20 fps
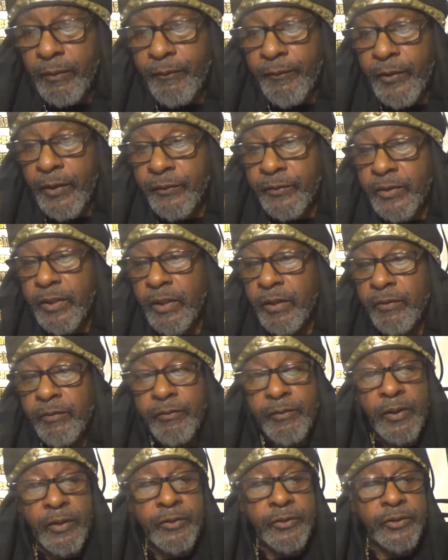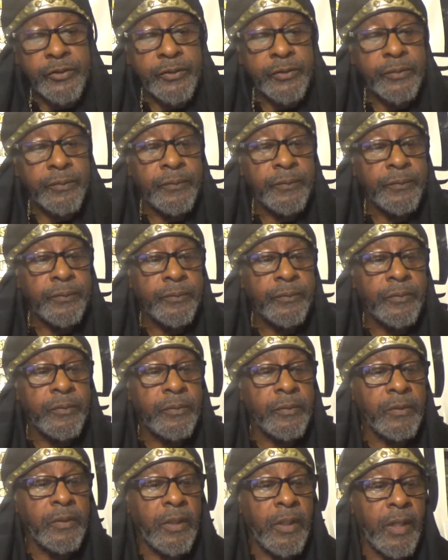15th verse.
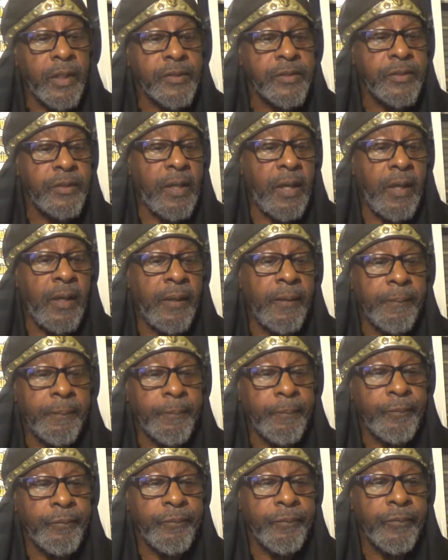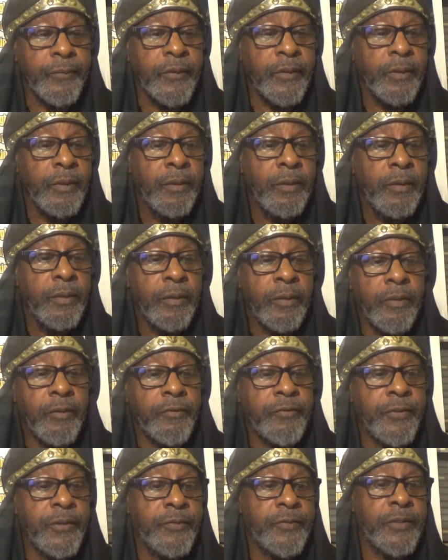Acts 9
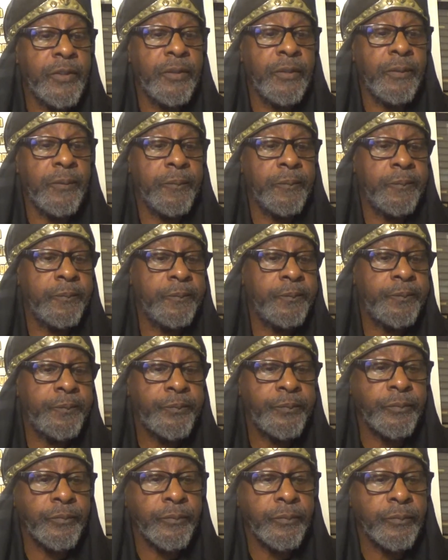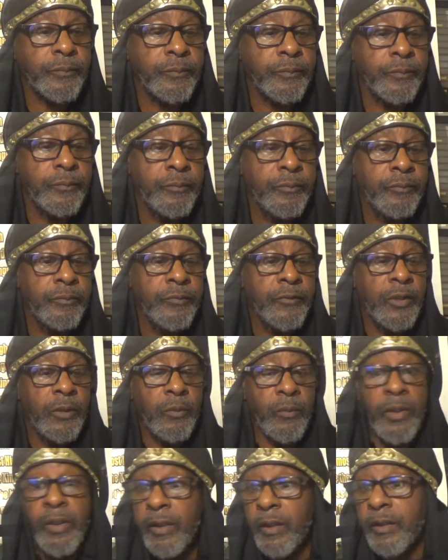and
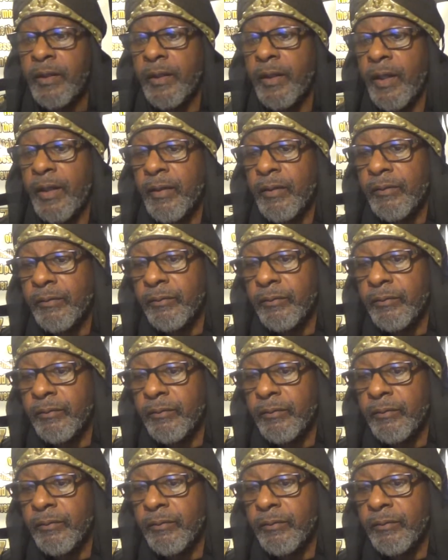15. We're looking at